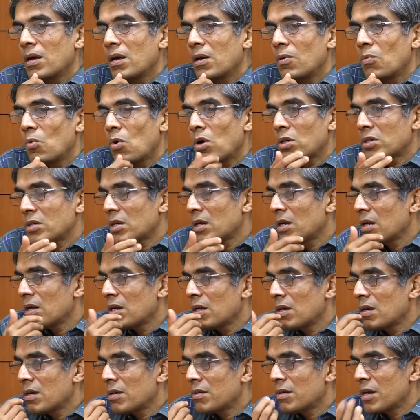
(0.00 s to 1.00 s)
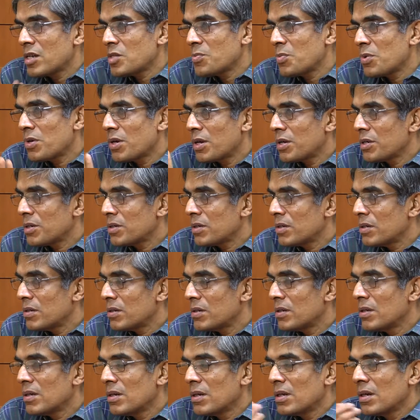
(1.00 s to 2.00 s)
water,
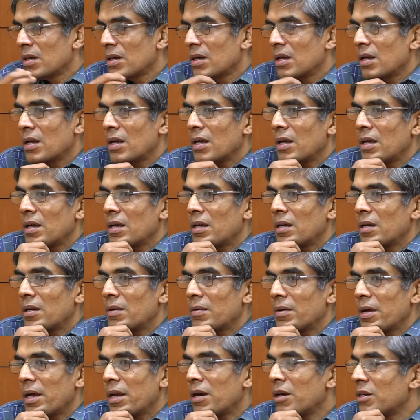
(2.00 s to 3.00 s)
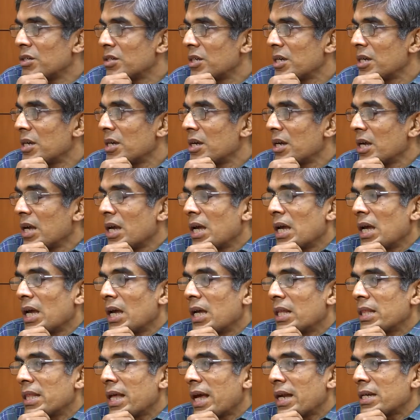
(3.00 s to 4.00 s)
transportation, energy,
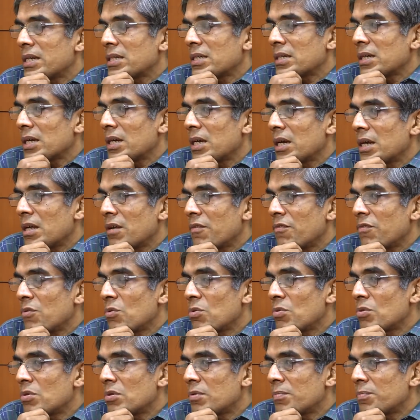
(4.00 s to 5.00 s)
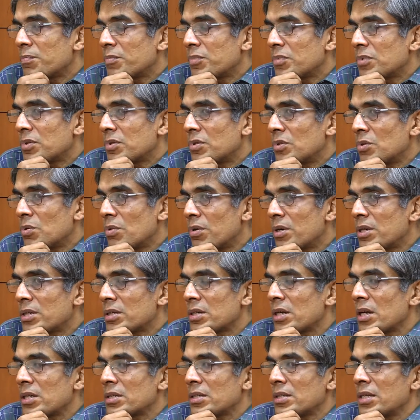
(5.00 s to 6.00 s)
that if you do
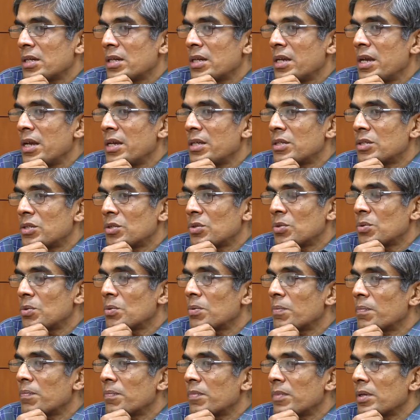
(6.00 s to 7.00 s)
research that leads to